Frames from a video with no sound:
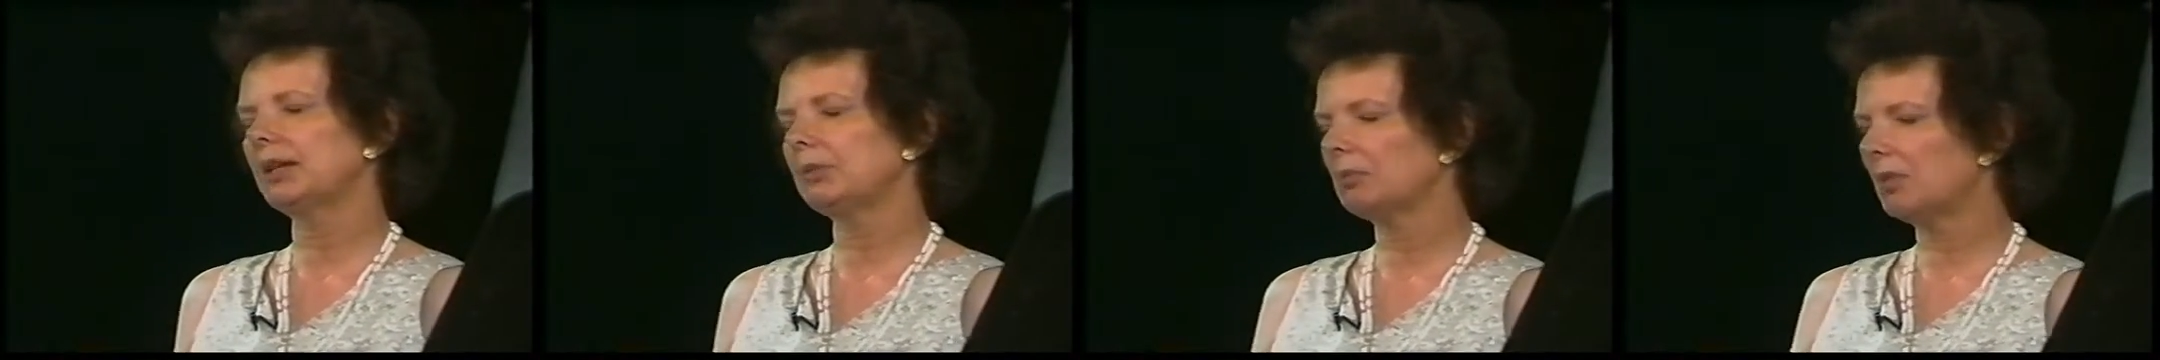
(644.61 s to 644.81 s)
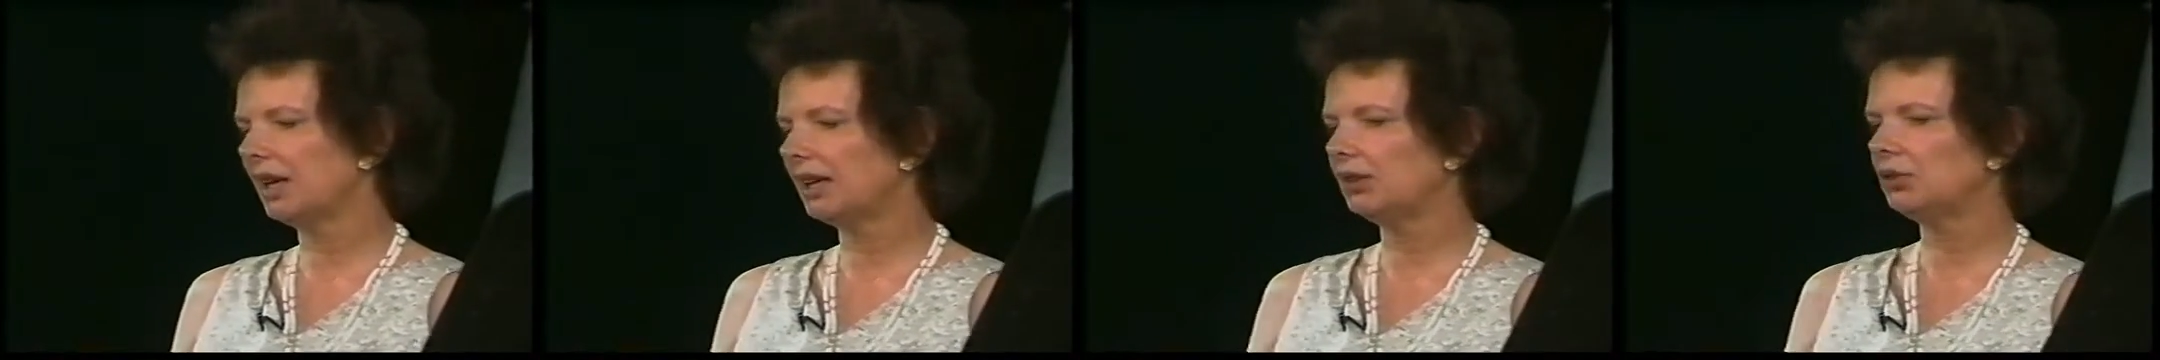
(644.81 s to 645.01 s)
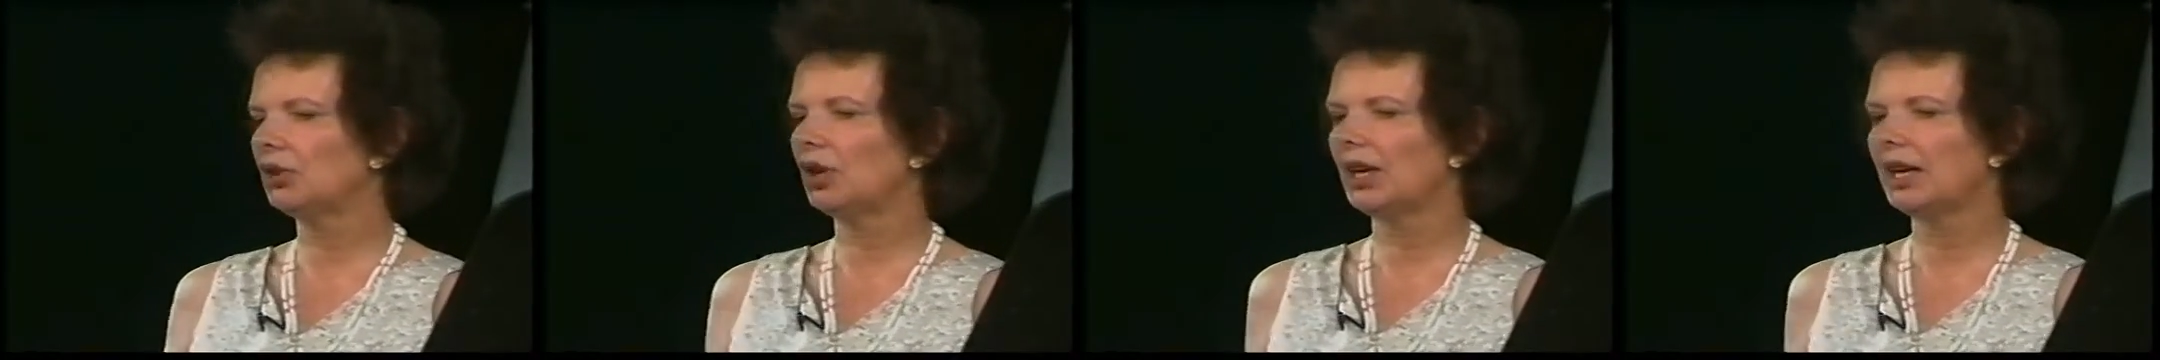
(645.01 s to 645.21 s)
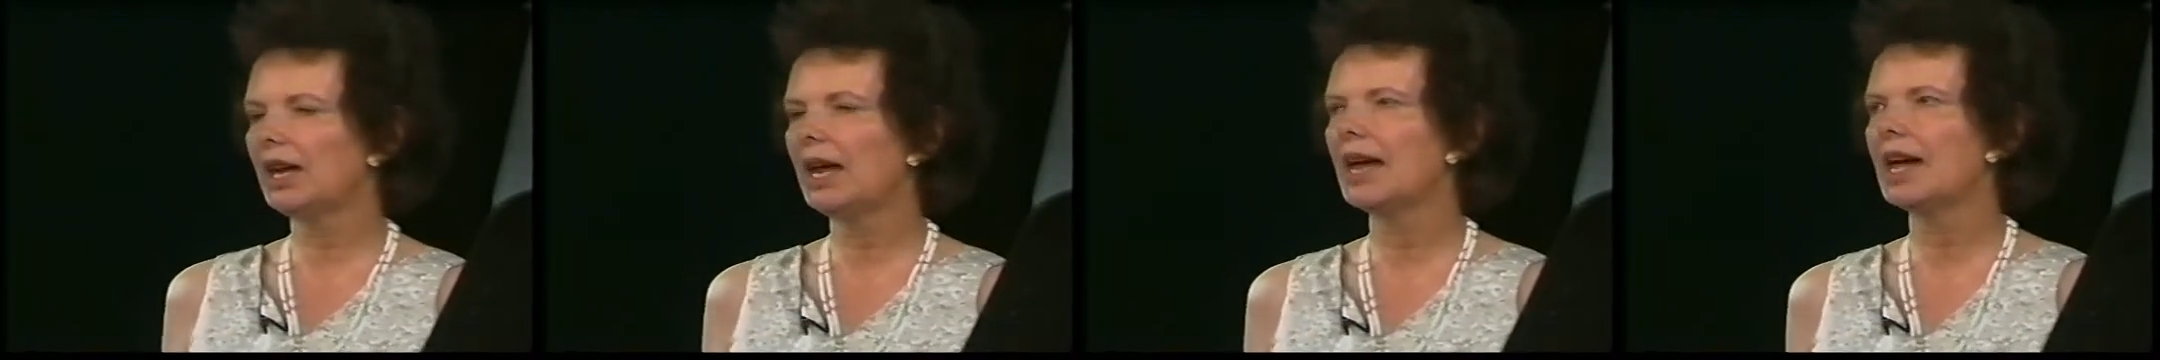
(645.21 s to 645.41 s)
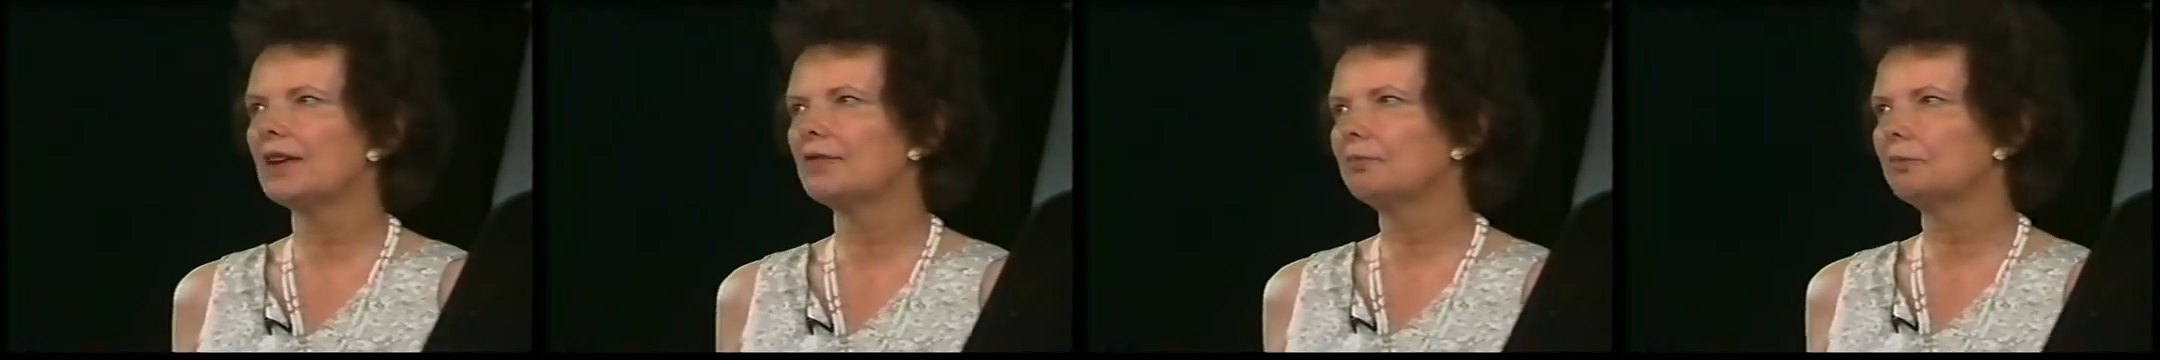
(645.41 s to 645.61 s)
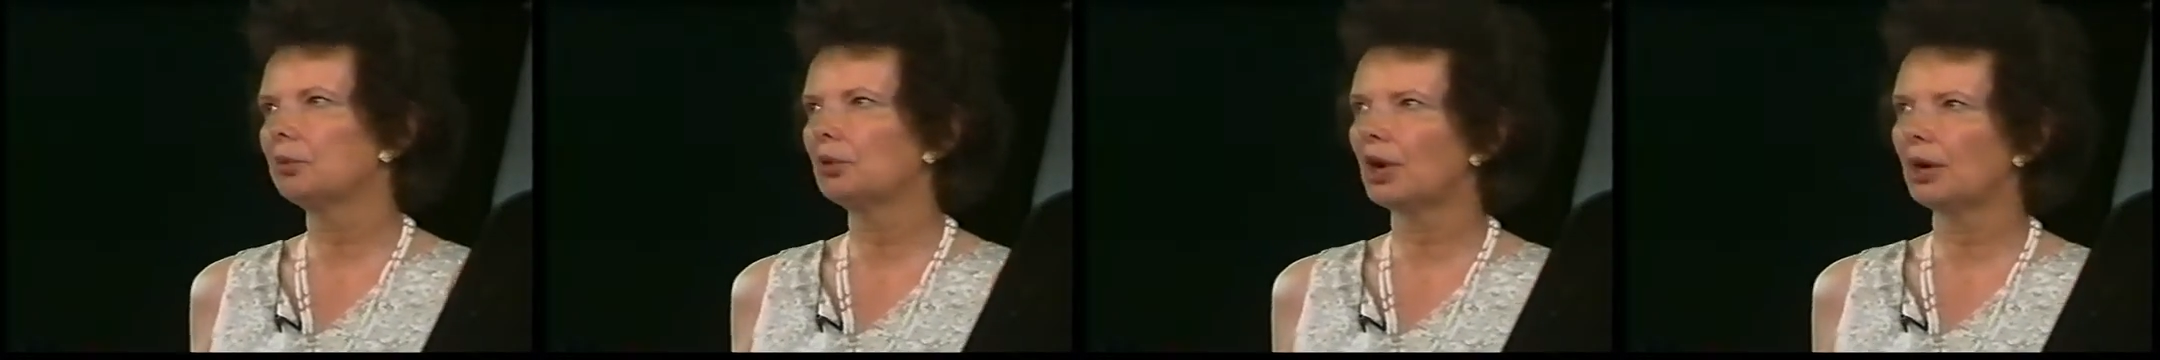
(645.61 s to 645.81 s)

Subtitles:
They might not have